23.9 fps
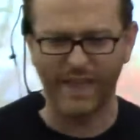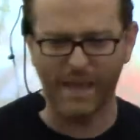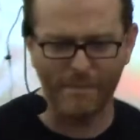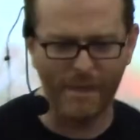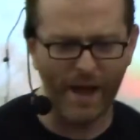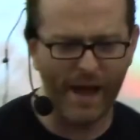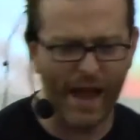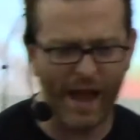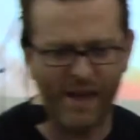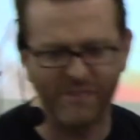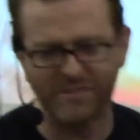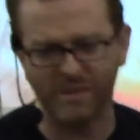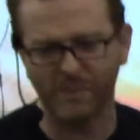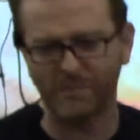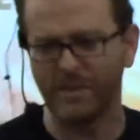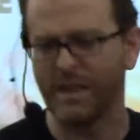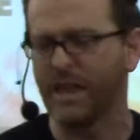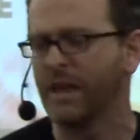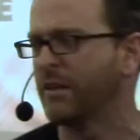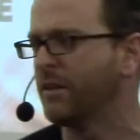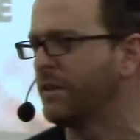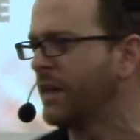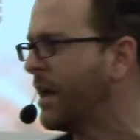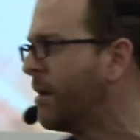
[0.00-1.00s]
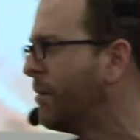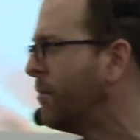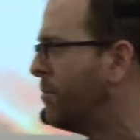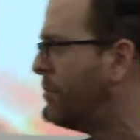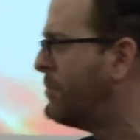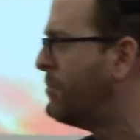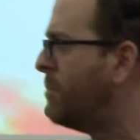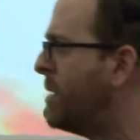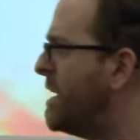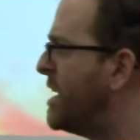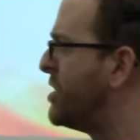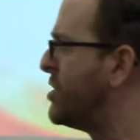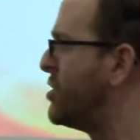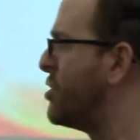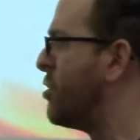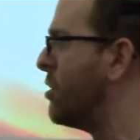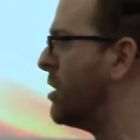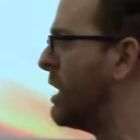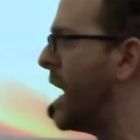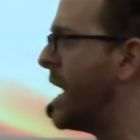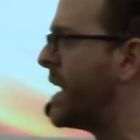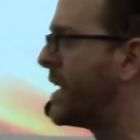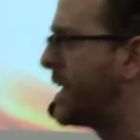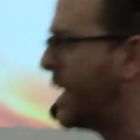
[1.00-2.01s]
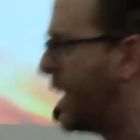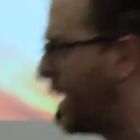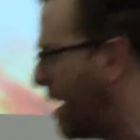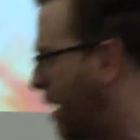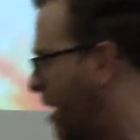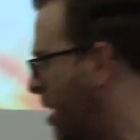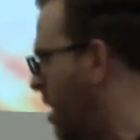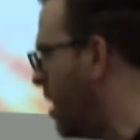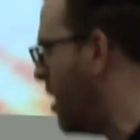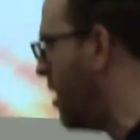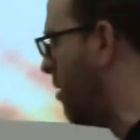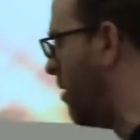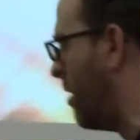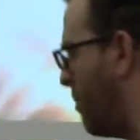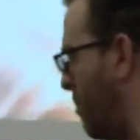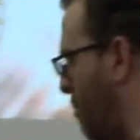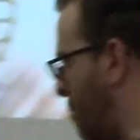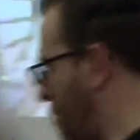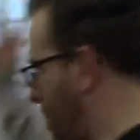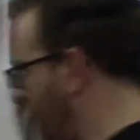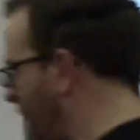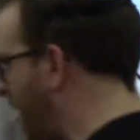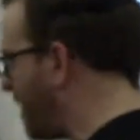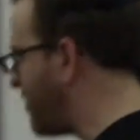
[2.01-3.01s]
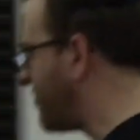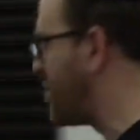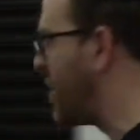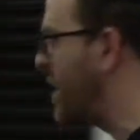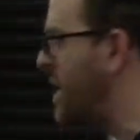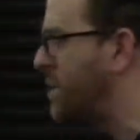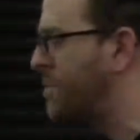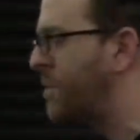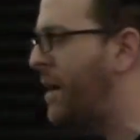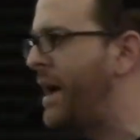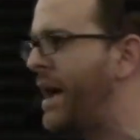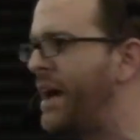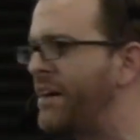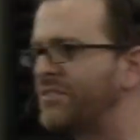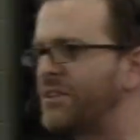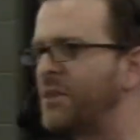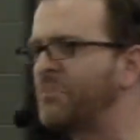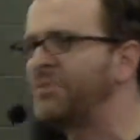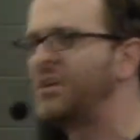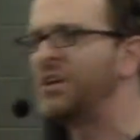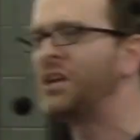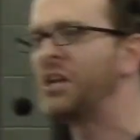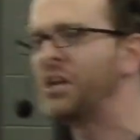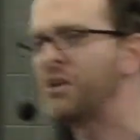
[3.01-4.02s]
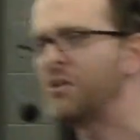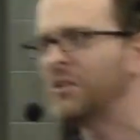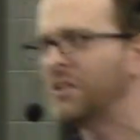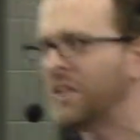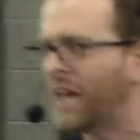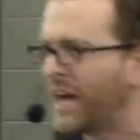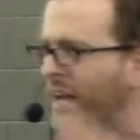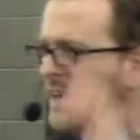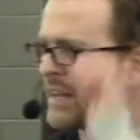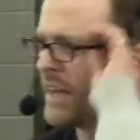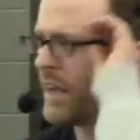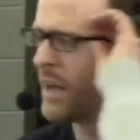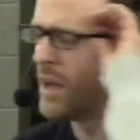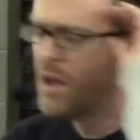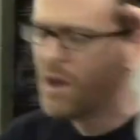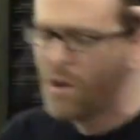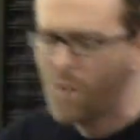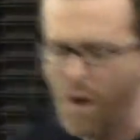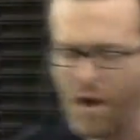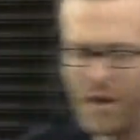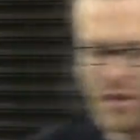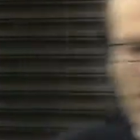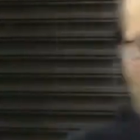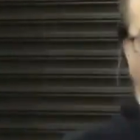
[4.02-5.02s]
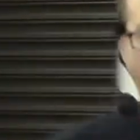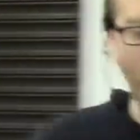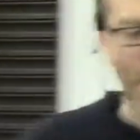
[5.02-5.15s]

They might have something that meets your liking. Well, P.F. Change might have something to your liking. Well, you